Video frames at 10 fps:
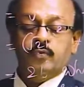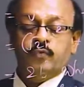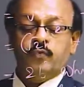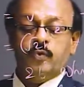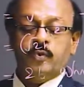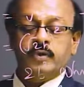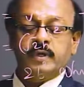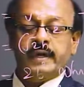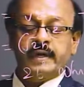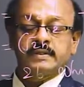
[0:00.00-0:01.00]

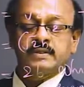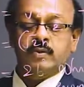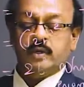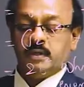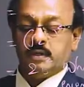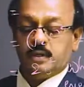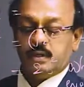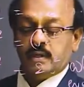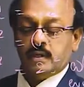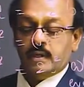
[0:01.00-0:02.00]
4k
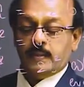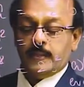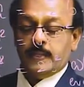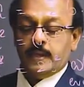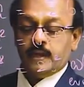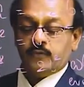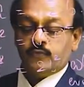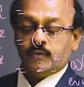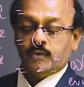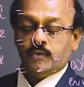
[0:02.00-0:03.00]
square.
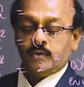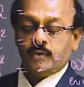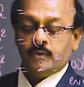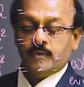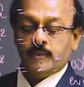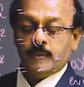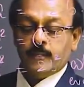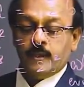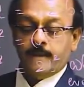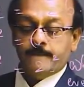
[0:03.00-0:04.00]
Therefore
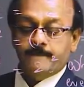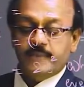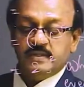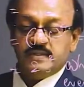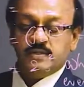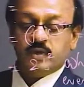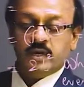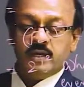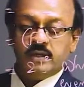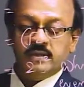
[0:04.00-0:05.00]
b
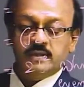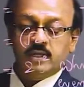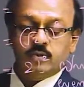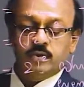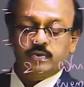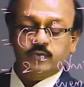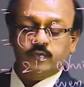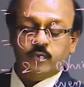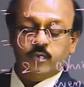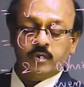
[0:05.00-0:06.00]
square is equal to
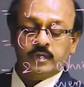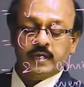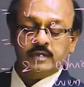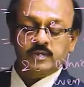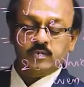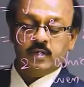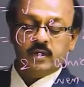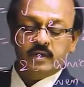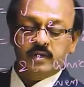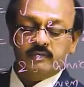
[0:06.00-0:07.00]
4k
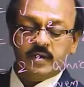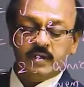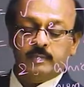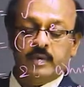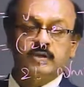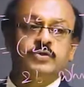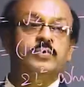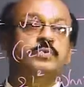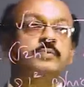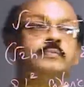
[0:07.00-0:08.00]
square divided by 2.